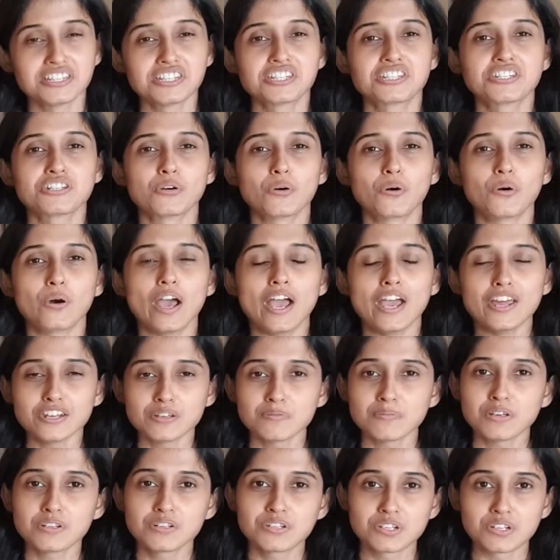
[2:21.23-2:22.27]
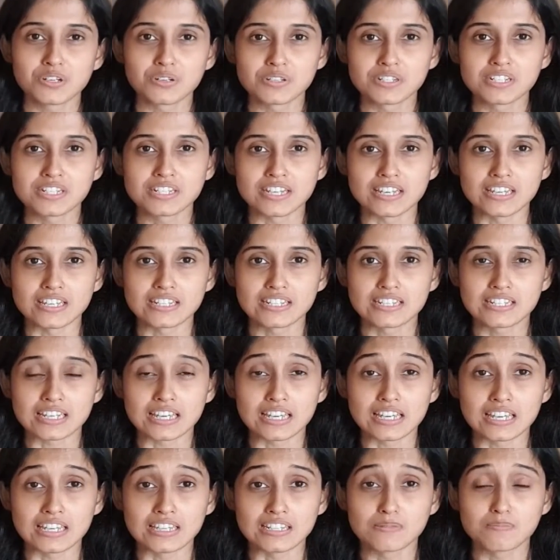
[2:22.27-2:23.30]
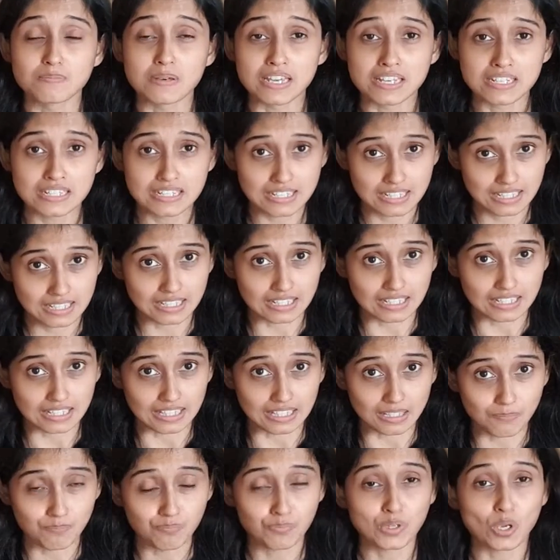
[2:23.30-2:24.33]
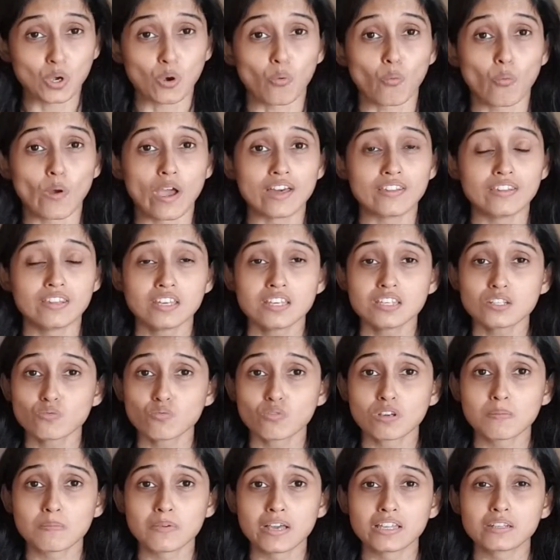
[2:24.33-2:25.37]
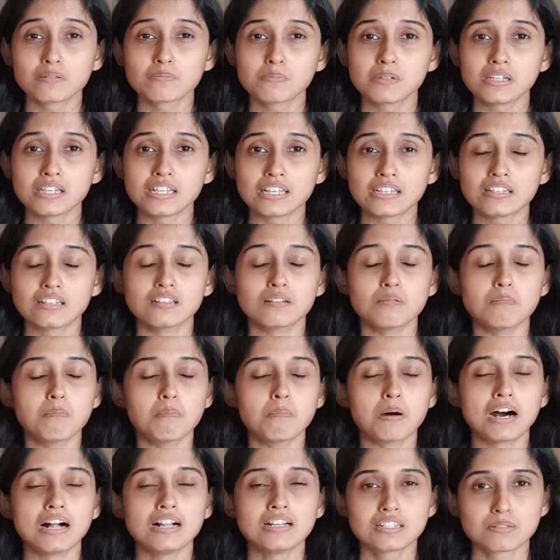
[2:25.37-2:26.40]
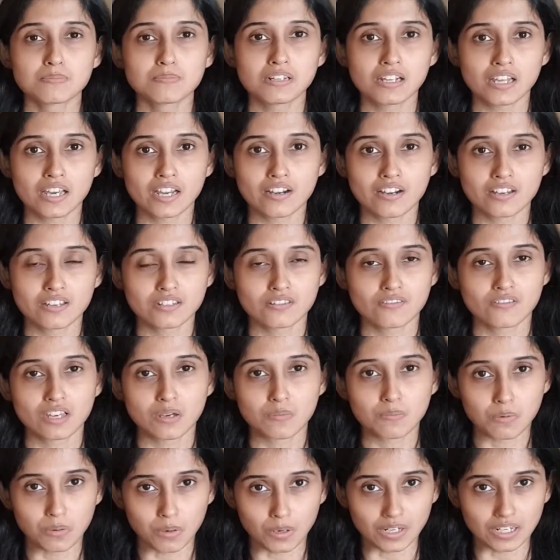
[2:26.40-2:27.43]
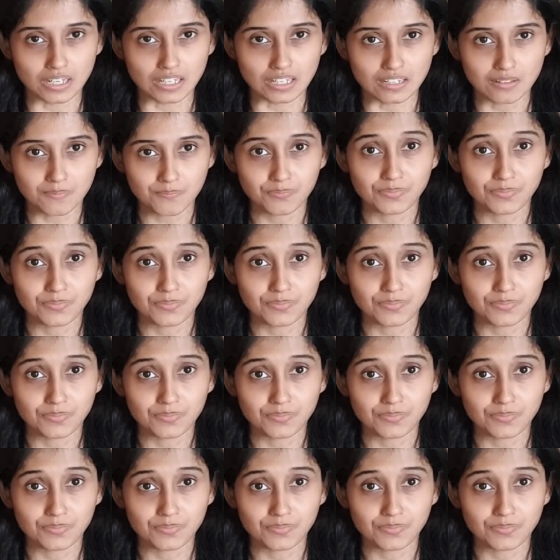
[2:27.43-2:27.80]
So endometriosis is basically where these women bleed in multiple areas of their body